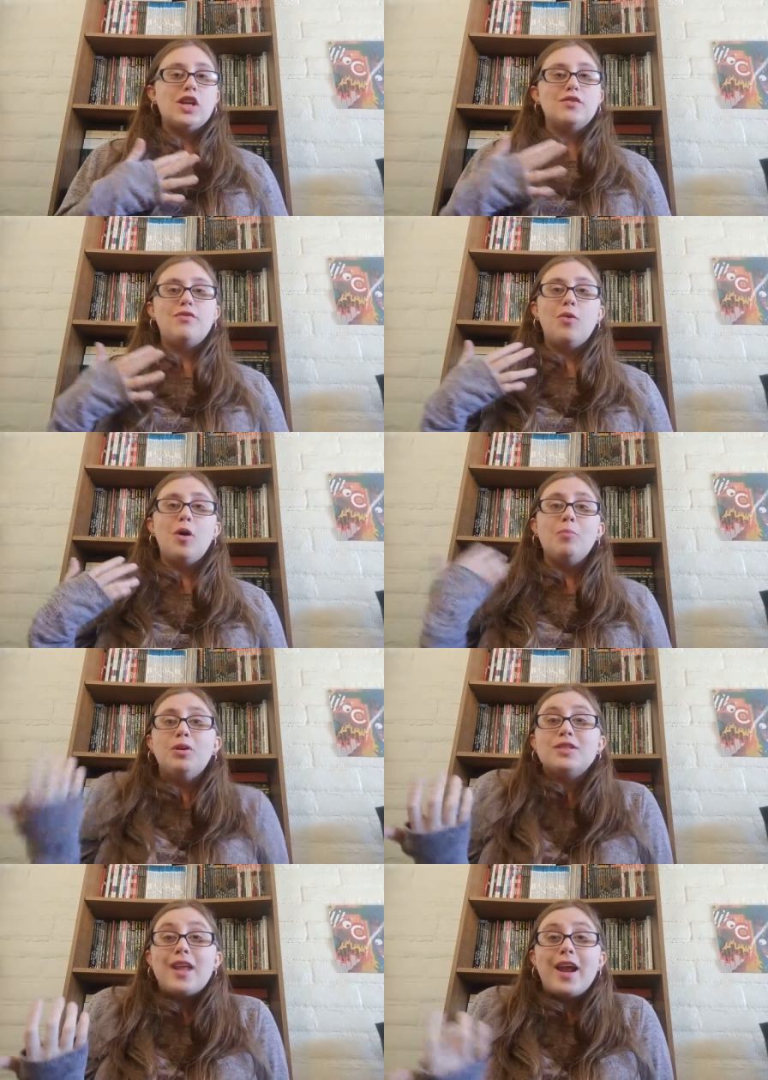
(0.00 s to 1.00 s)
just for
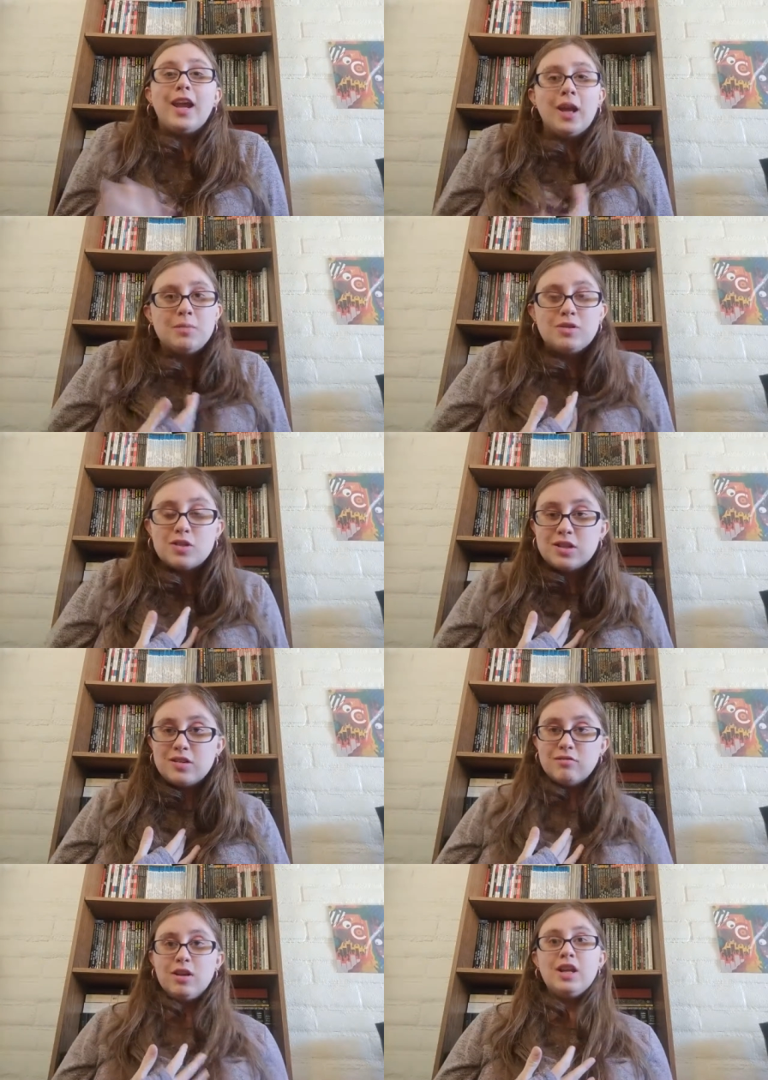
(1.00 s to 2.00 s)
books that I am
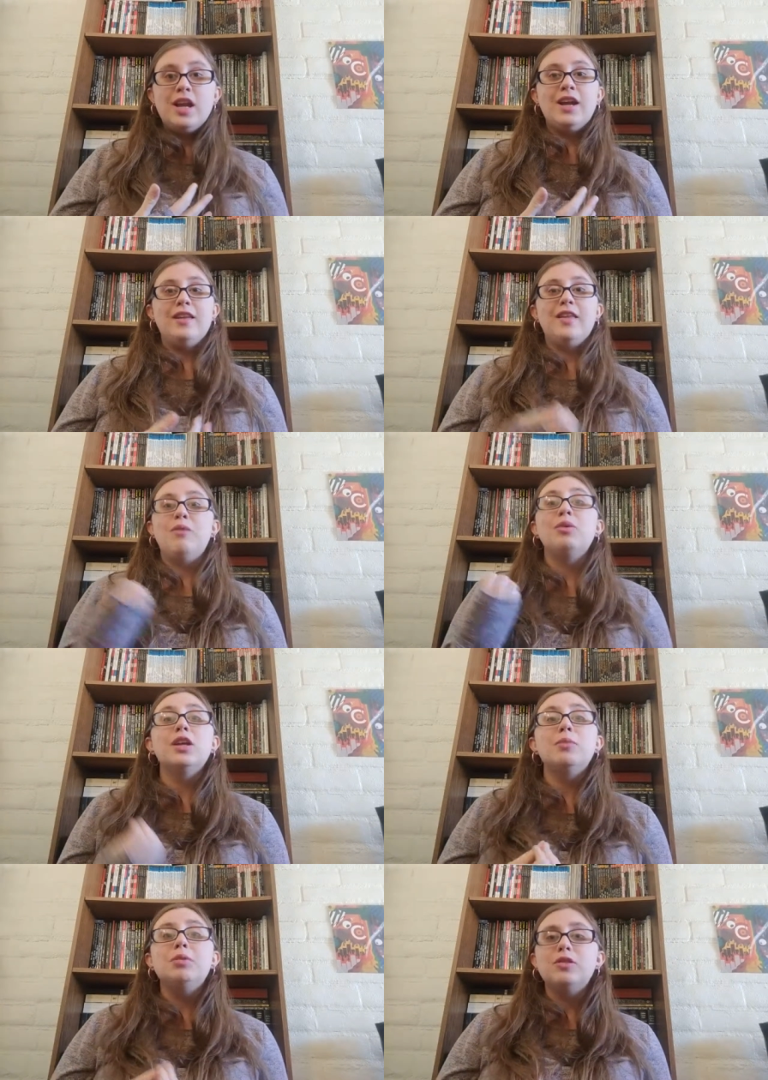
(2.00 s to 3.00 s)
interested in reading and that
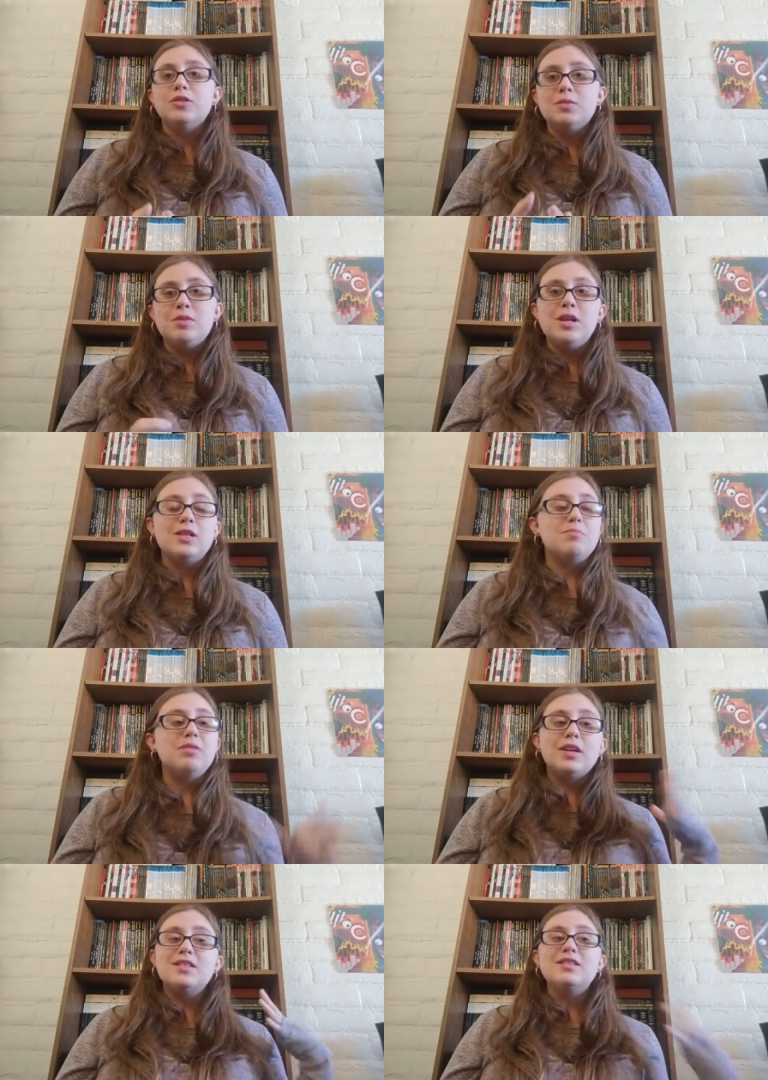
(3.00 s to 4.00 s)
really appeal to me just
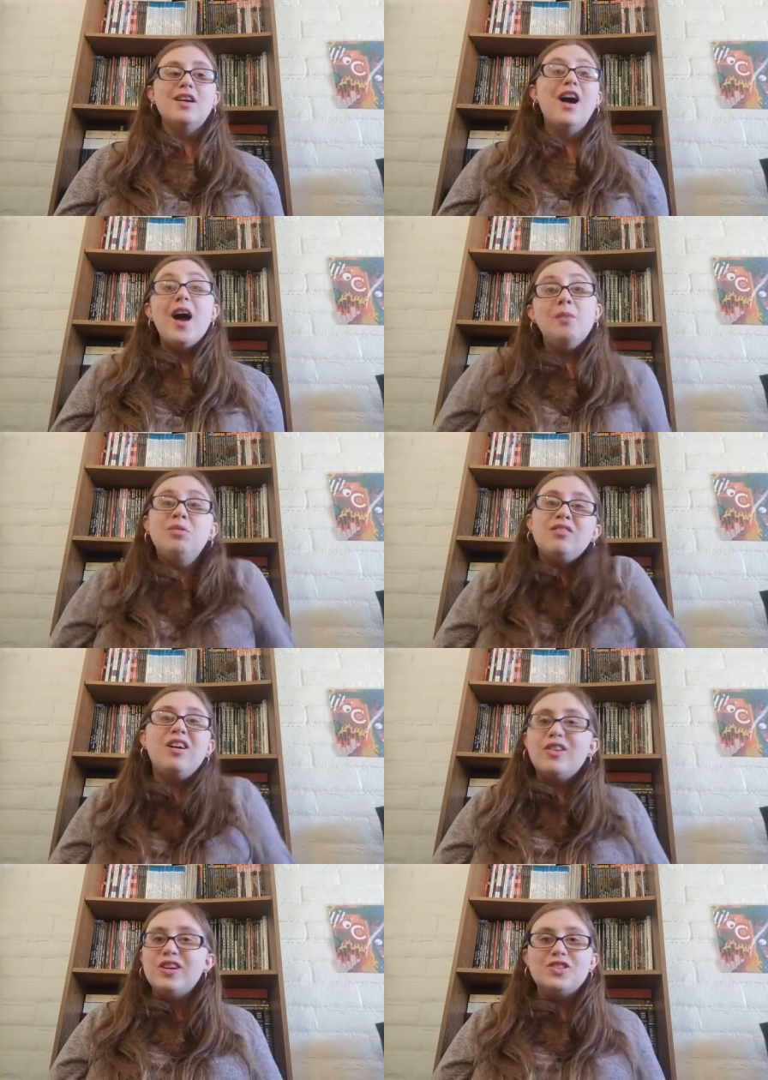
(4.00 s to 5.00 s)
because I'm no
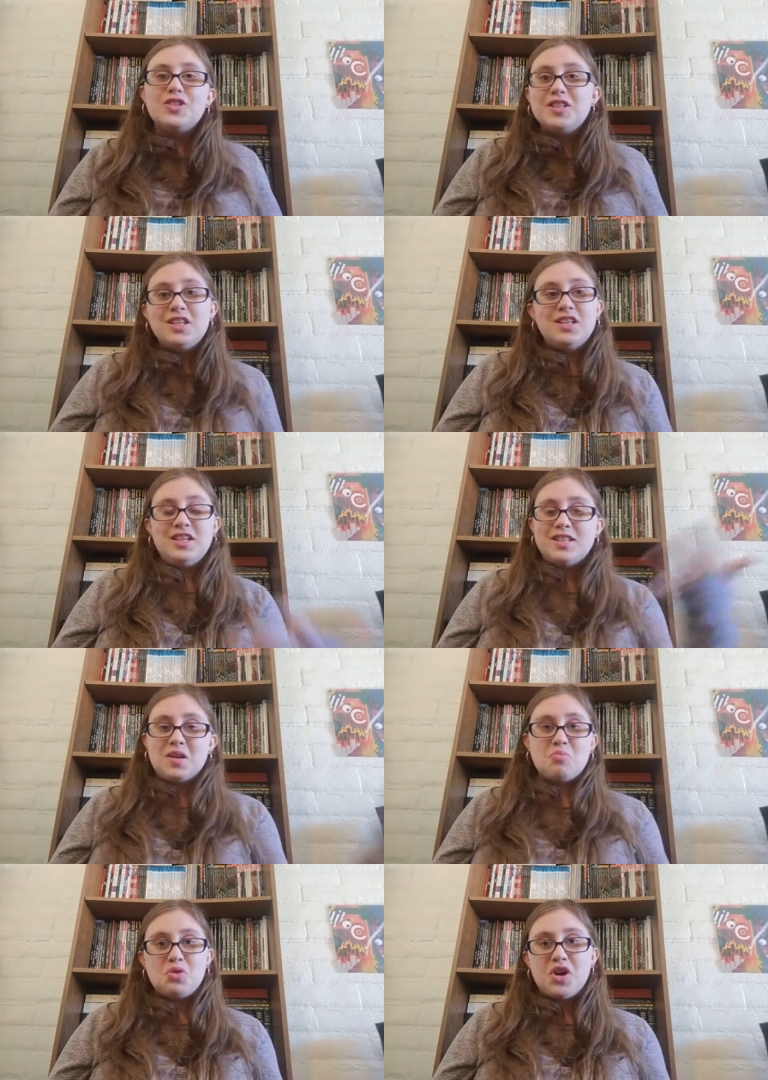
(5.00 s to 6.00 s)
longer interested in these
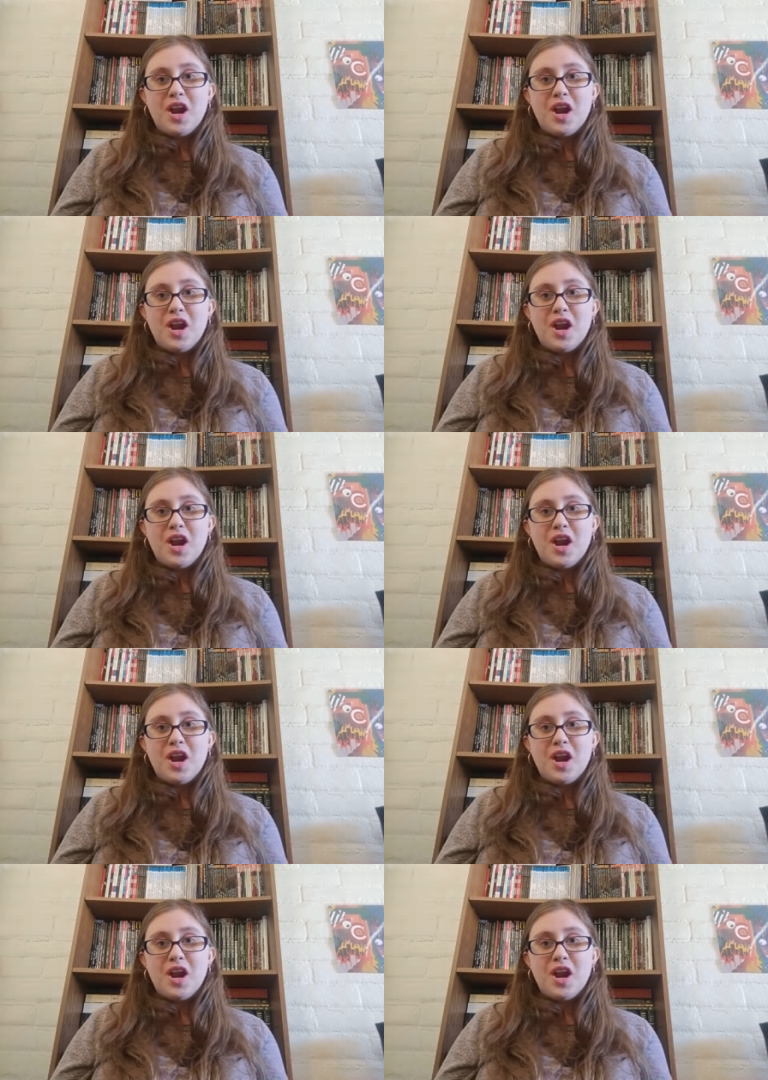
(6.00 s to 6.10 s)
anymore.